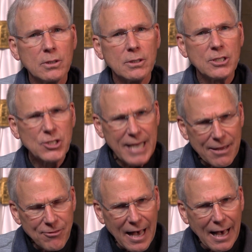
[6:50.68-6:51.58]
Did you
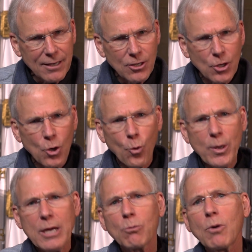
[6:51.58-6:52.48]
get that?
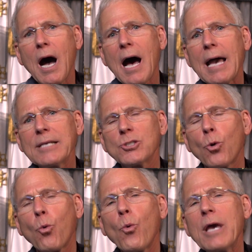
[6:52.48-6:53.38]
We arise
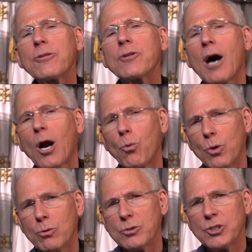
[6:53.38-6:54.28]
with our
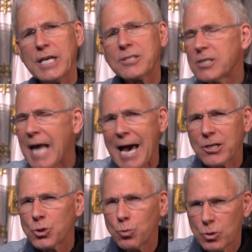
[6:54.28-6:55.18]
wounds. Jesus had
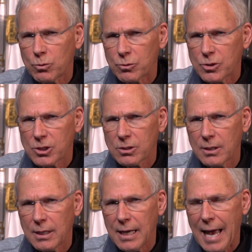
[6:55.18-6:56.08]
his wounds
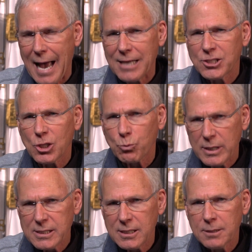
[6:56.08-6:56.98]
as the
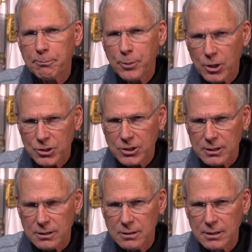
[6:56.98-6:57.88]
risen
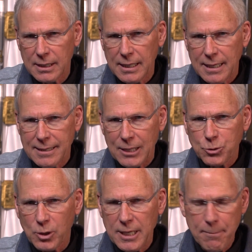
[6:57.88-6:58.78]
person.
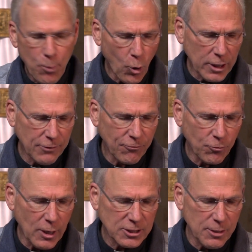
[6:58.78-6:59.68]
That's really important
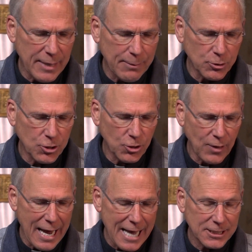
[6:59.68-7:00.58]
for us to be able to
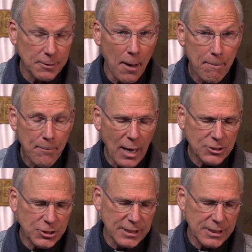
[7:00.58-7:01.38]
grasp. But she